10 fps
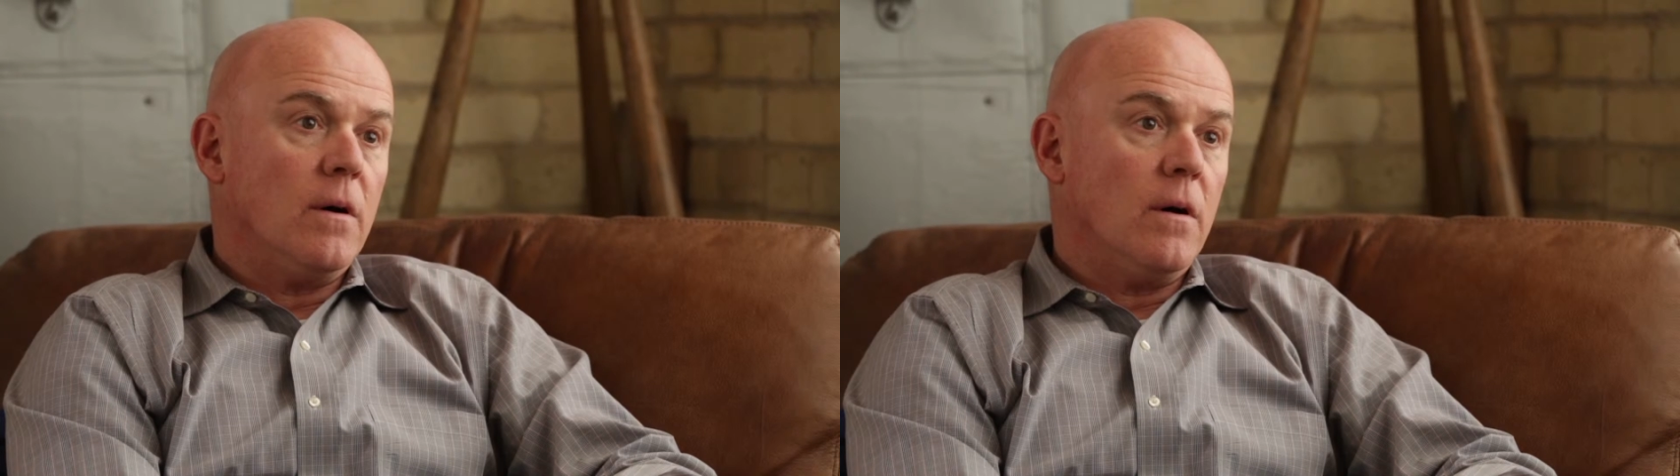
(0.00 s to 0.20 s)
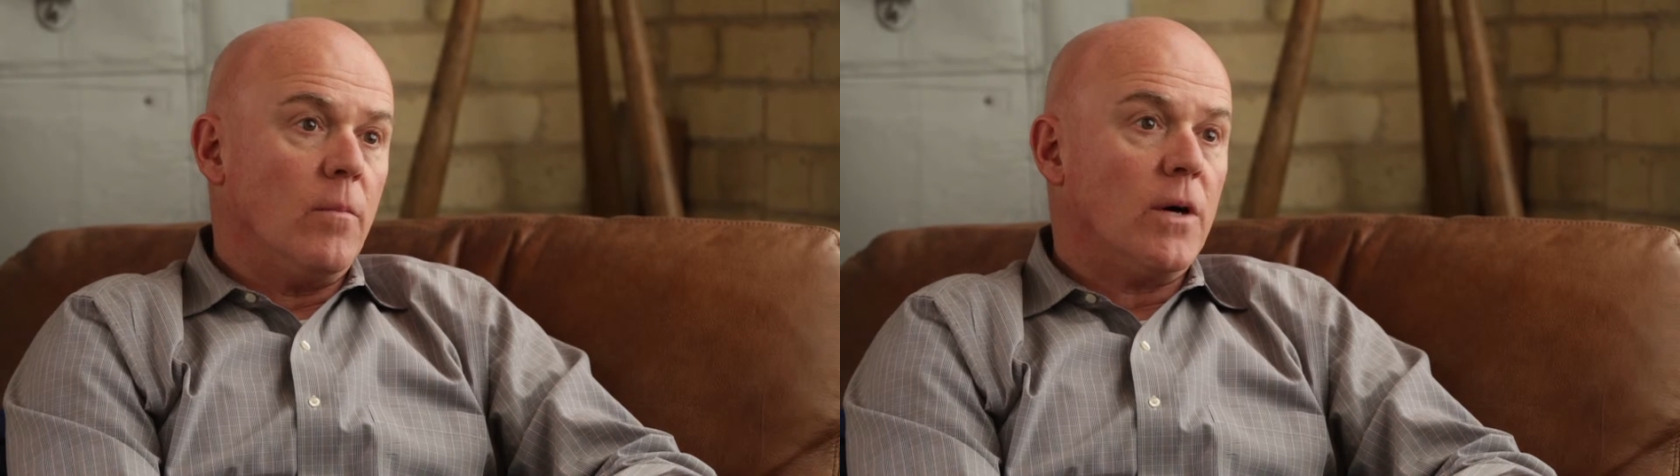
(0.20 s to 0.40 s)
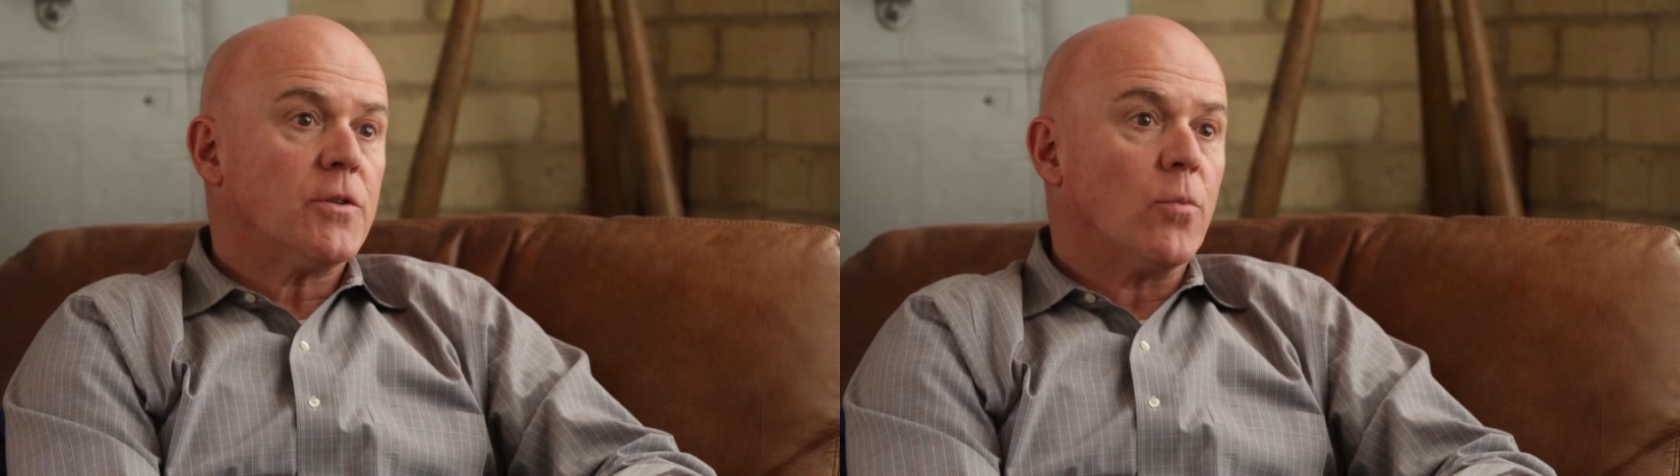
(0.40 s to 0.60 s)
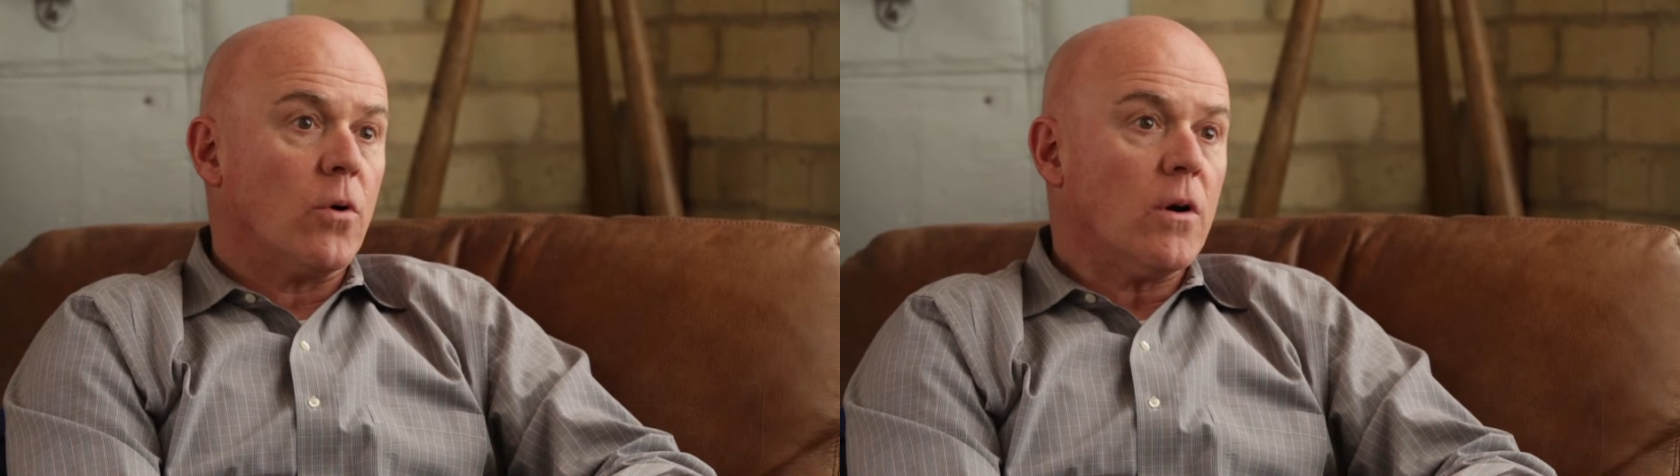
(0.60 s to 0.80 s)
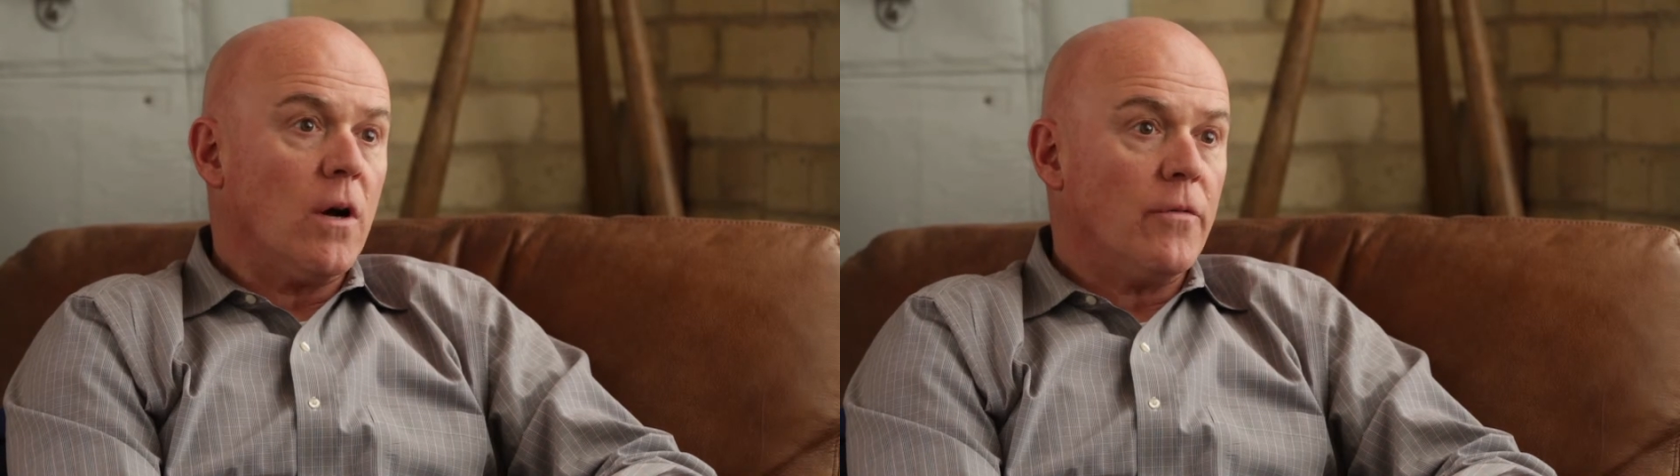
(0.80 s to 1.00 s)
are much
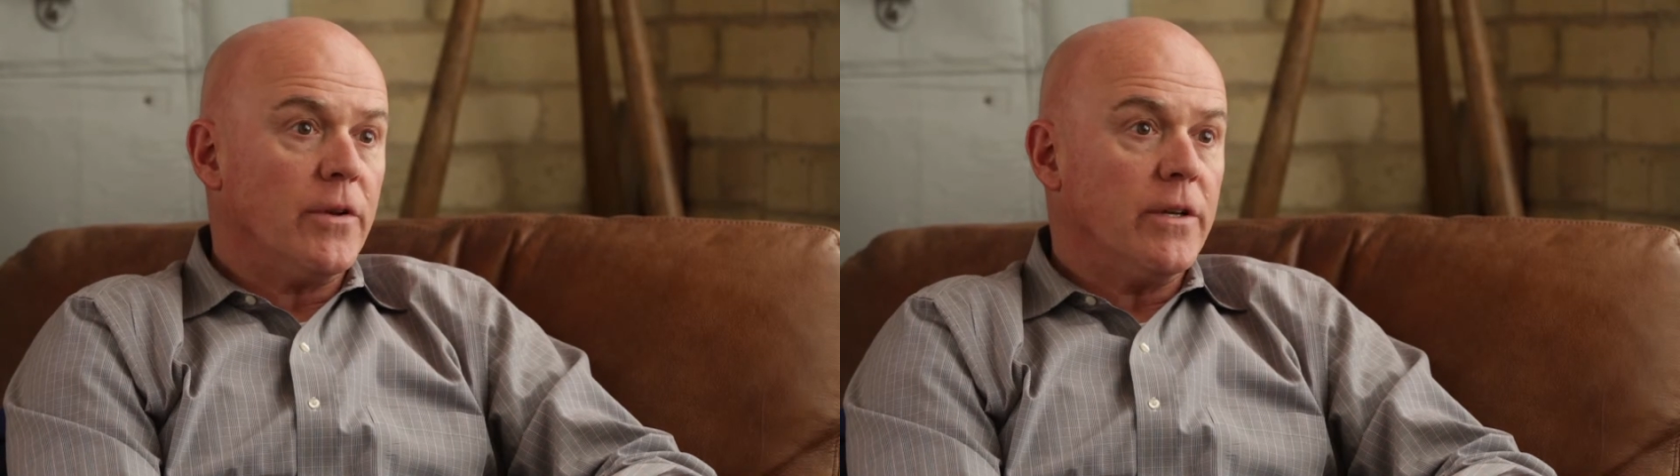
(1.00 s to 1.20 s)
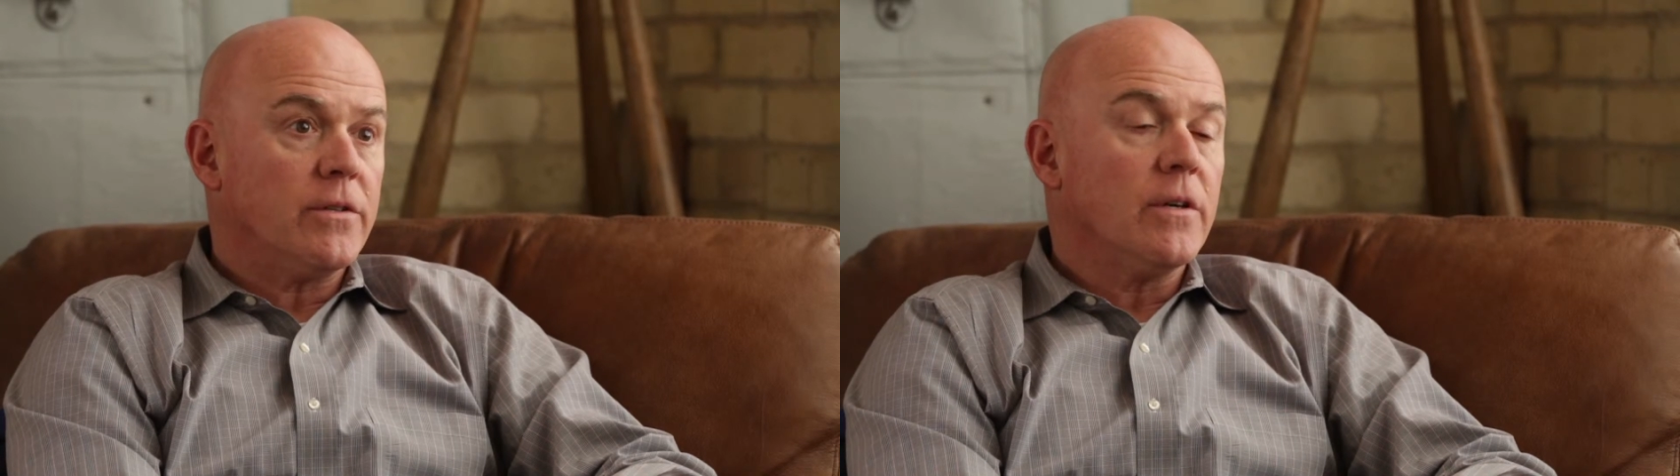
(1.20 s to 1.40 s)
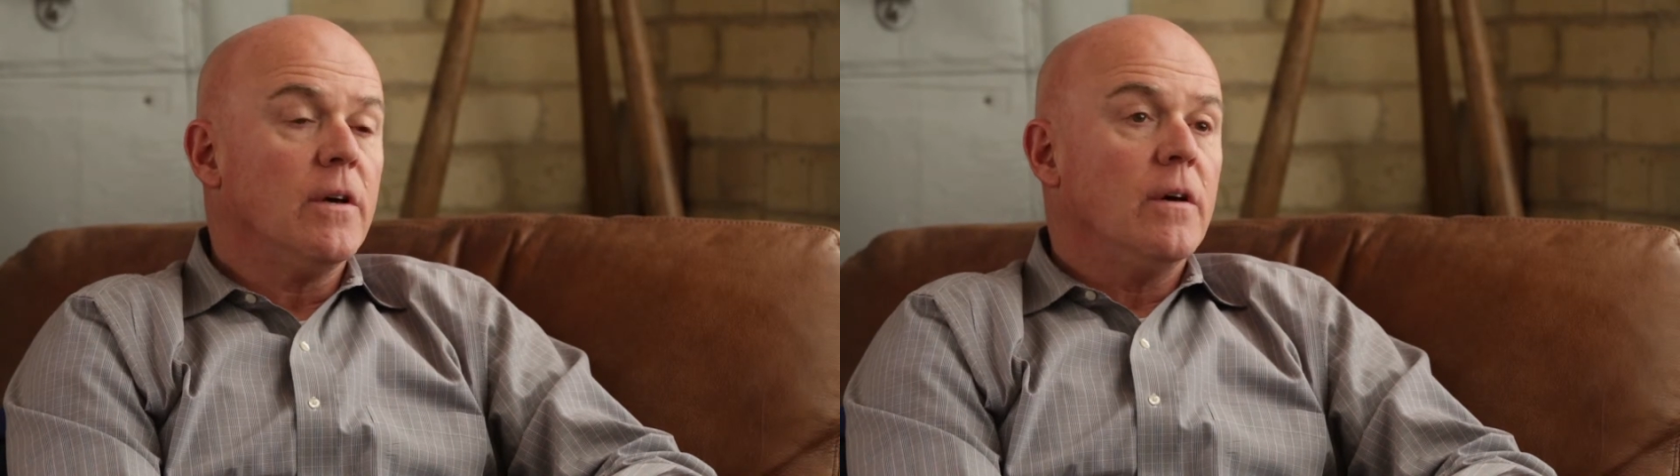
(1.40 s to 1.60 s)
more confident